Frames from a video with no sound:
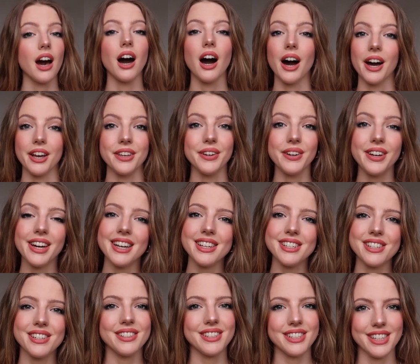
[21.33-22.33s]
Are you guys
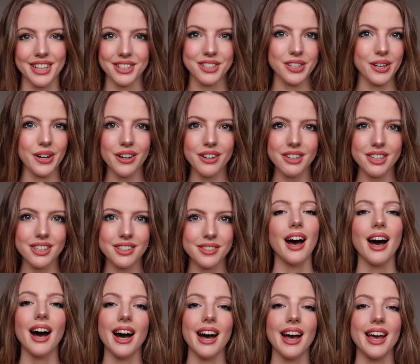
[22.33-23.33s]
on TikTok?
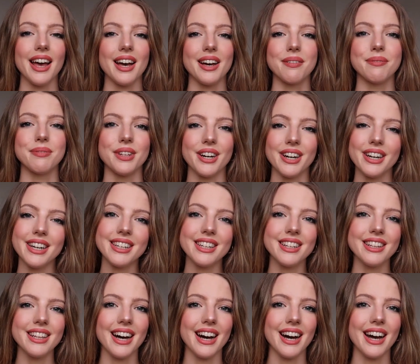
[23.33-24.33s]
I am not gonna
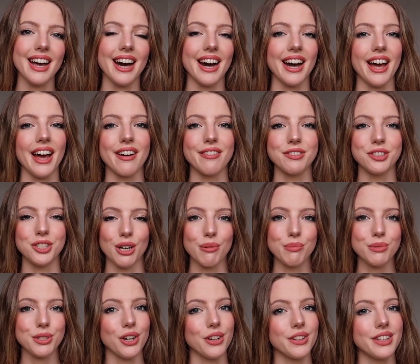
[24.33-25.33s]
lie, I have
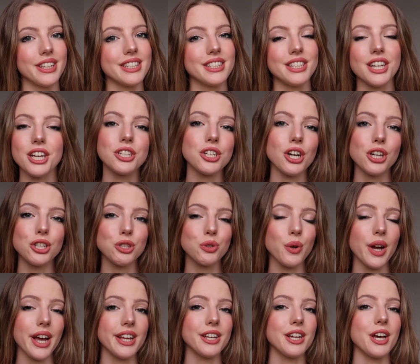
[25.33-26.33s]
jumped on the TikTok
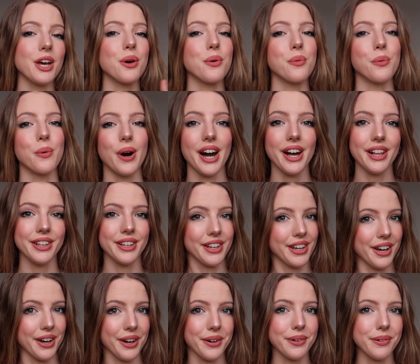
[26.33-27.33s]
train a while
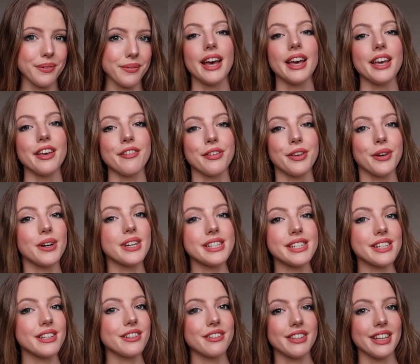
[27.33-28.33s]
ago. If you are
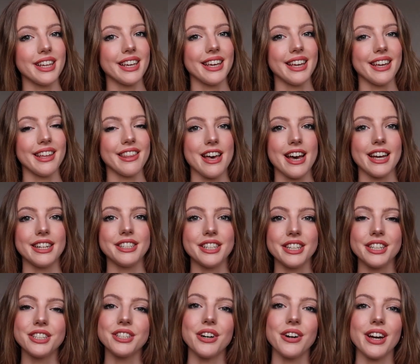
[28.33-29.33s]
still thinking that
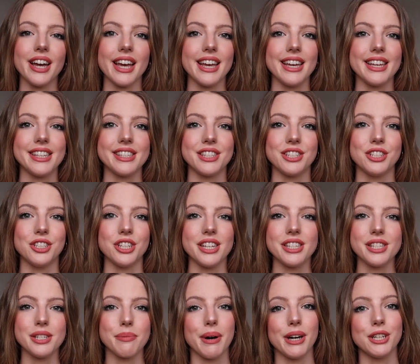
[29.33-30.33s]
TikTok is
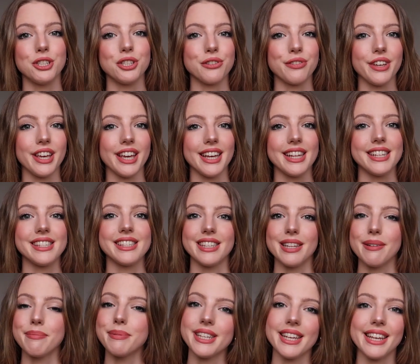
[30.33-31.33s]
just a bunch of kids
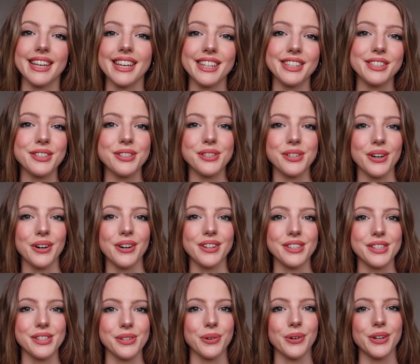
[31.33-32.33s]
lip-syncing to
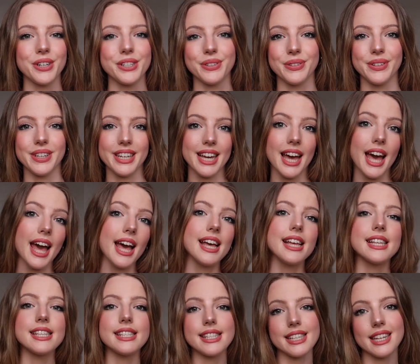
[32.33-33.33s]
songs or doing
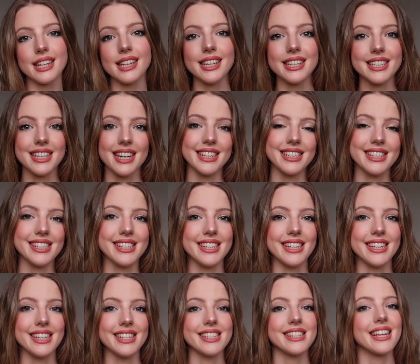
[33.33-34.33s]
silly
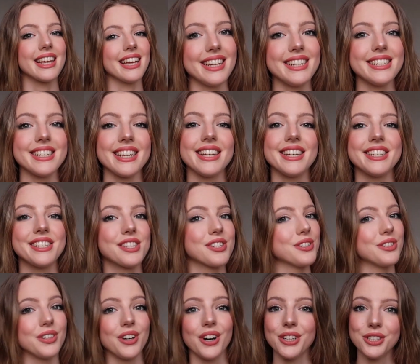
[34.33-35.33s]
dances, it is
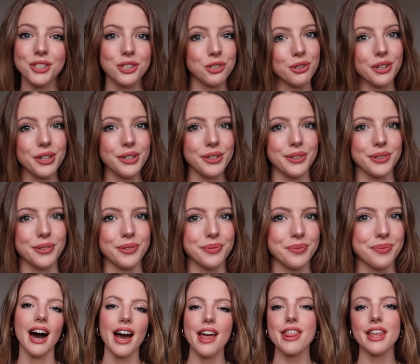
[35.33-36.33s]
not true.
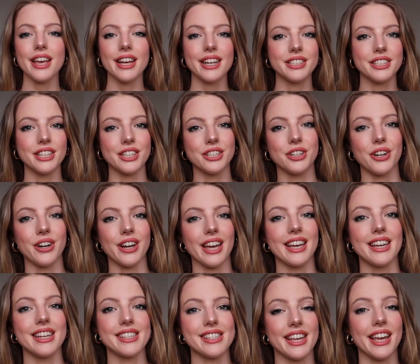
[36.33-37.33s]
I think TikTok
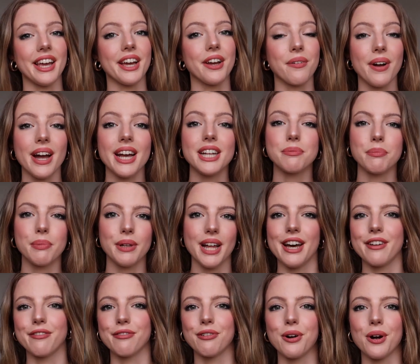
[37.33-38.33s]
is a great
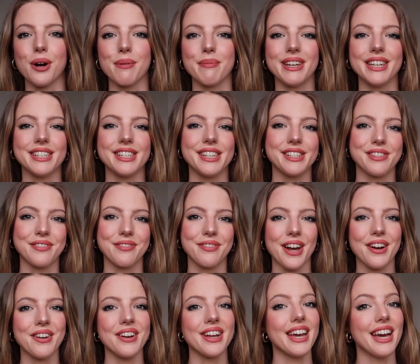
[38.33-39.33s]
platform. It is
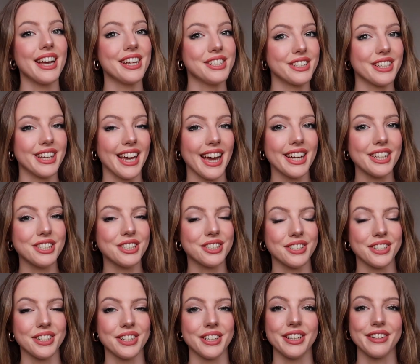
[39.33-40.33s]
very
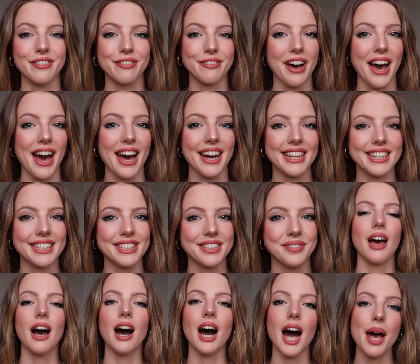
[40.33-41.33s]
educational, in fact.
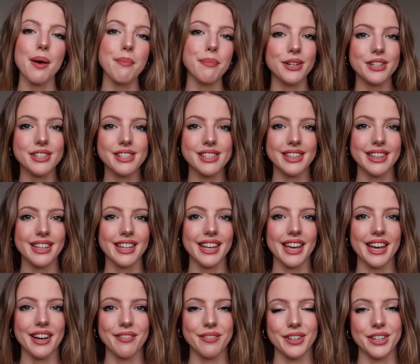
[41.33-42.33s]
I personally
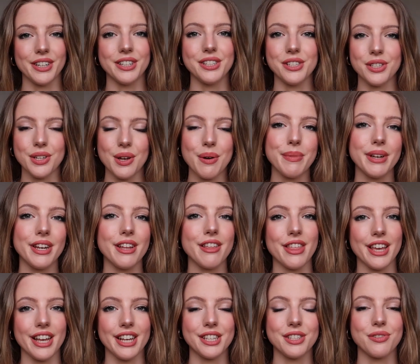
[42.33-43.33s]
have learned so many
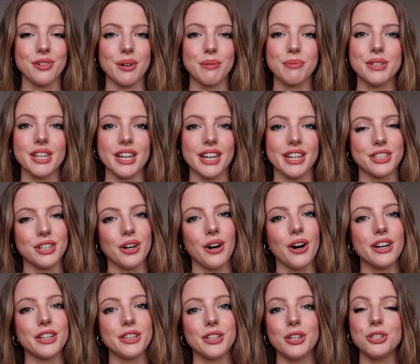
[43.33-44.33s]
things from
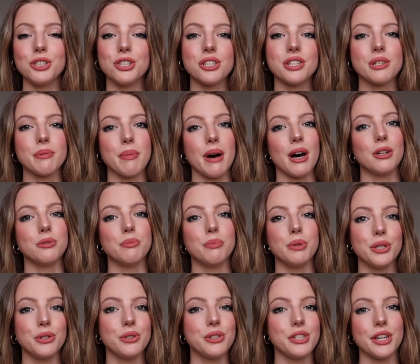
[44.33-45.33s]
TikTok, not just about
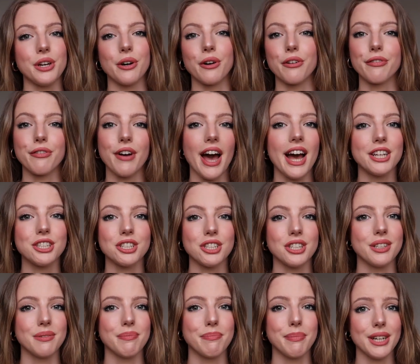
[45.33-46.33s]
beauty or
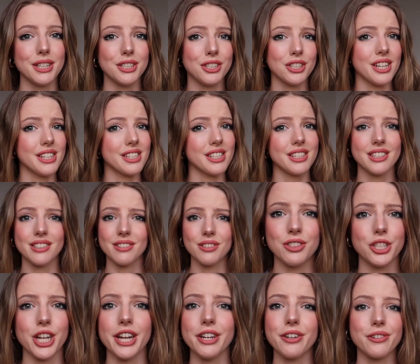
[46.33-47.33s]
fashion, but just
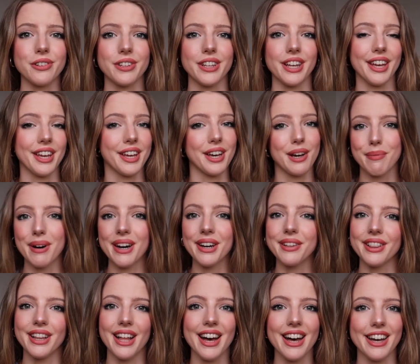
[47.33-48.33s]
generally
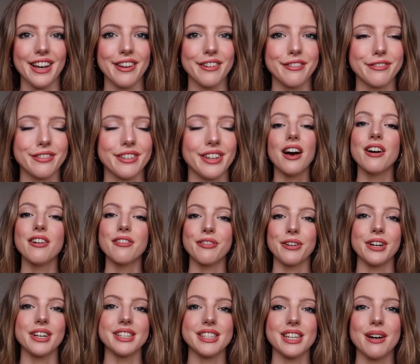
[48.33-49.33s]
about life. For
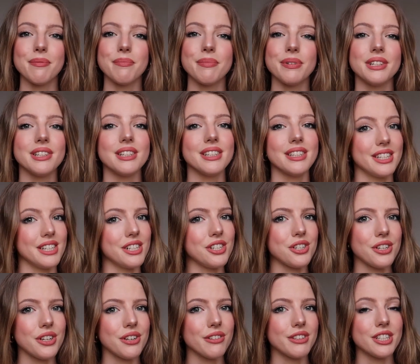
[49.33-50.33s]
example, did you
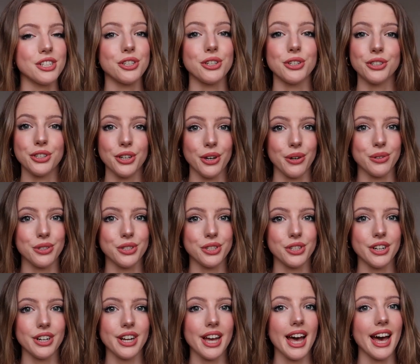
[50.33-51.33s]
know that your
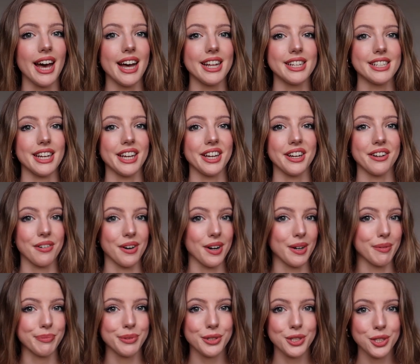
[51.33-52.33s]
toaster had a
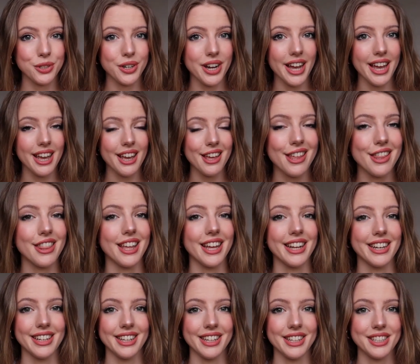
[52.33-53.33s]
crumbs tray that
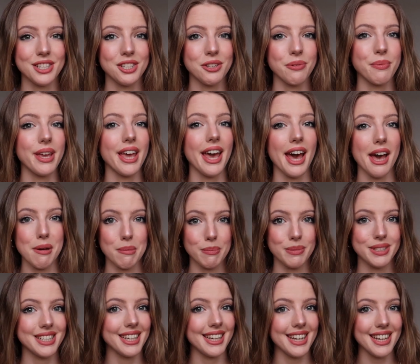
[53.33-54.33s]
needs to be
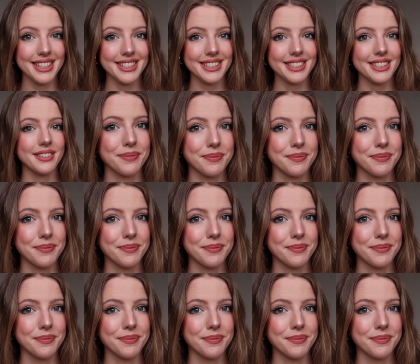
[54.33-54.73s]
emptied?